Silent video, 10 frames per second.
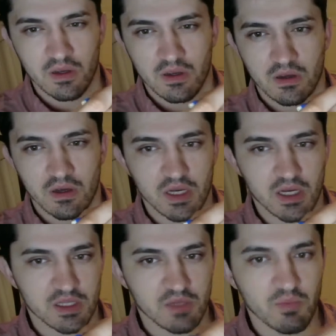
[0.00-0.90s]

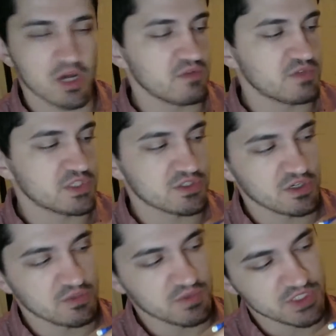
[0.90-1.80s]
The body of the
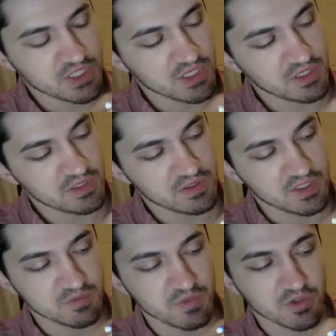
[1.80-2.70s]
sternum is this
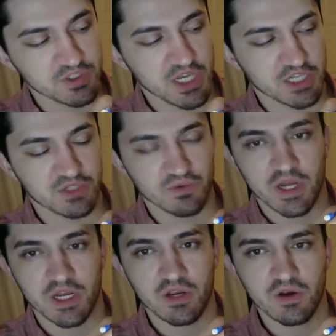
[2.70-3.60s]
middle section right
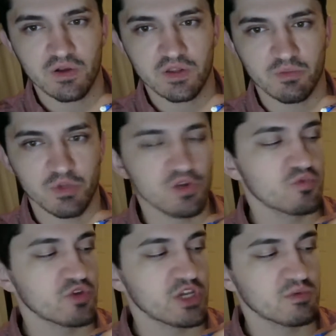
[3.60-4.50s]
here. The
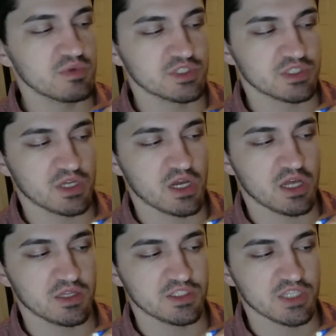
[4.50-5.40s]
manubrium is the
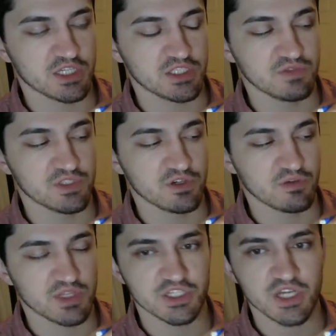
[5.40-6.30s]
section of the sternum at the
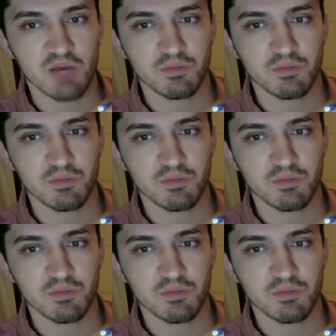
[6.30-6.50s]
top.